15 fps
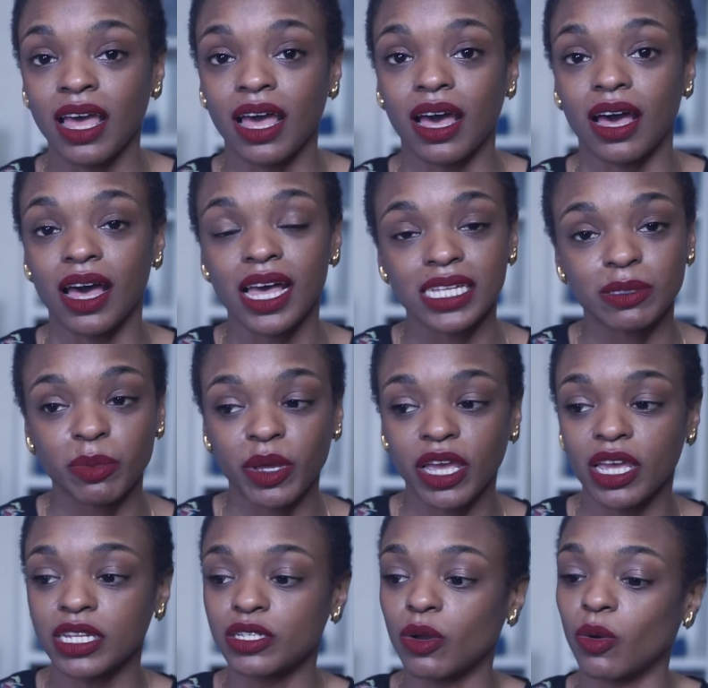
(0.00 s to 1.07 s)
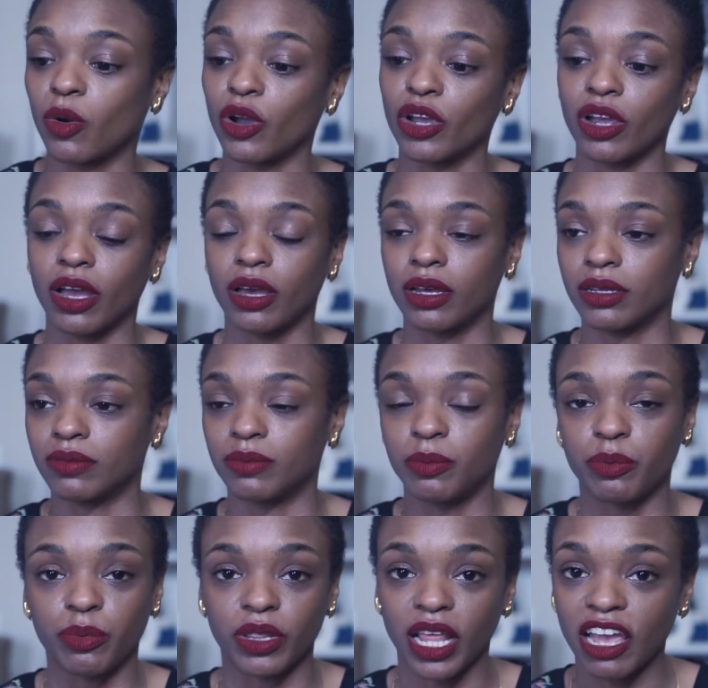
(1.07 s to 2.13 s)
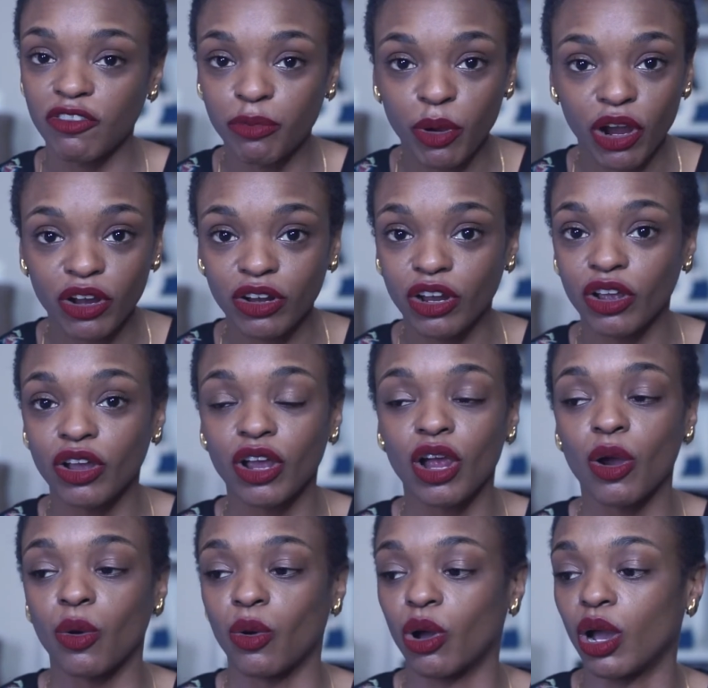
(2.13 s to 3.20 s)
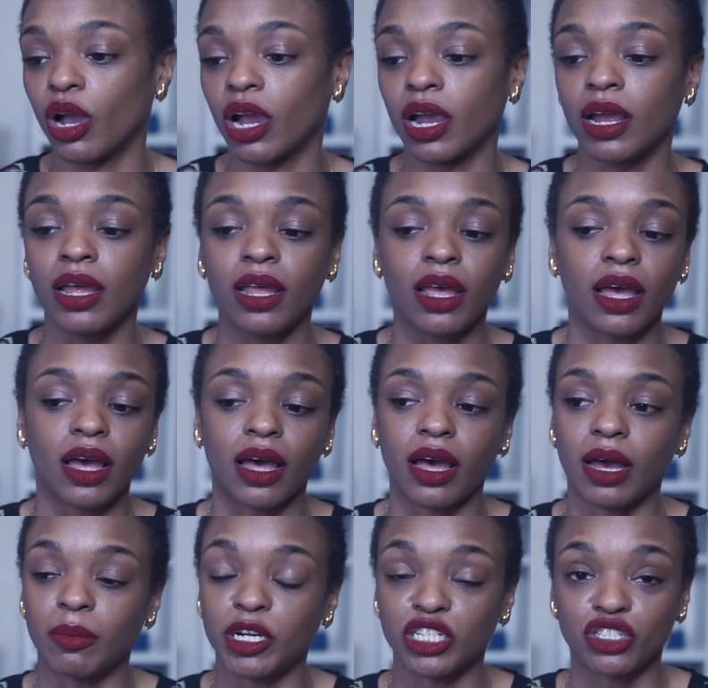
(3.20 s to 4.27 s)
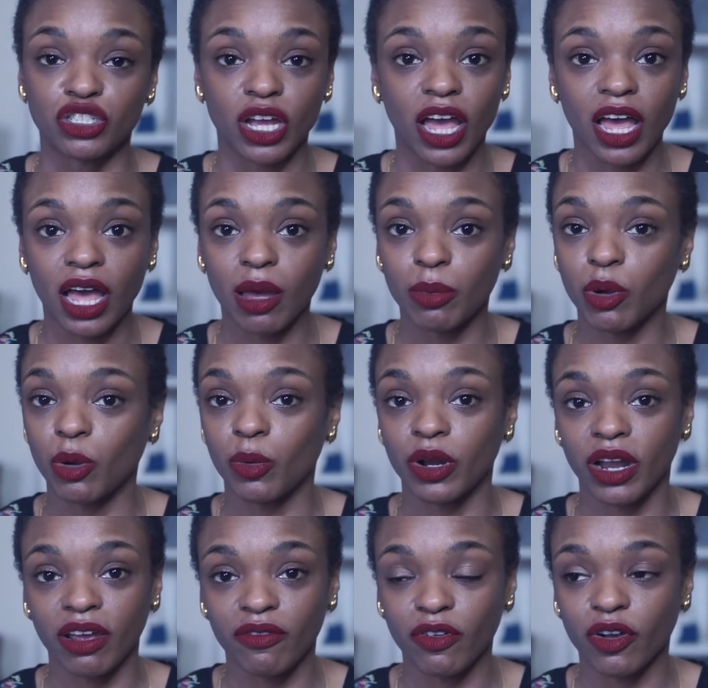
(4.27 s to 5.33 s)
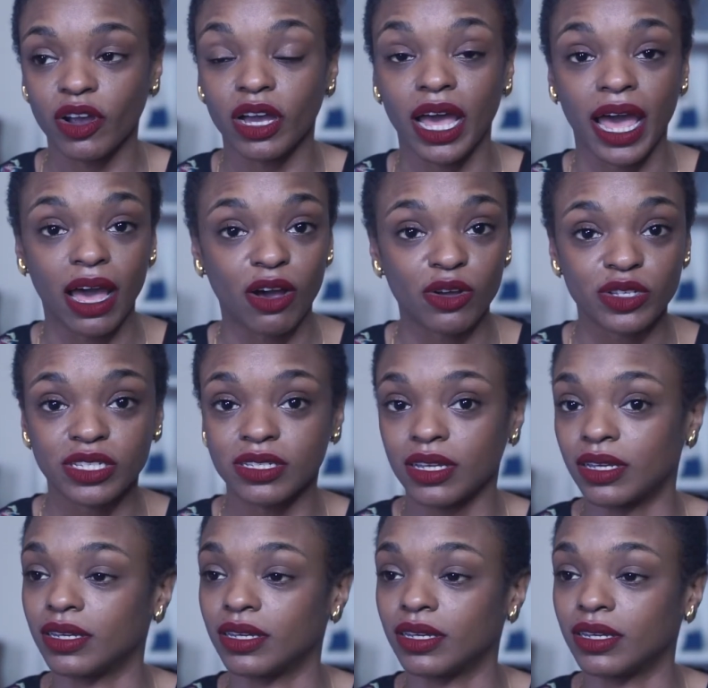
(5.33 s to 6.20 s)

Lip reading: a husband or a life partner or a job or whatever, a house,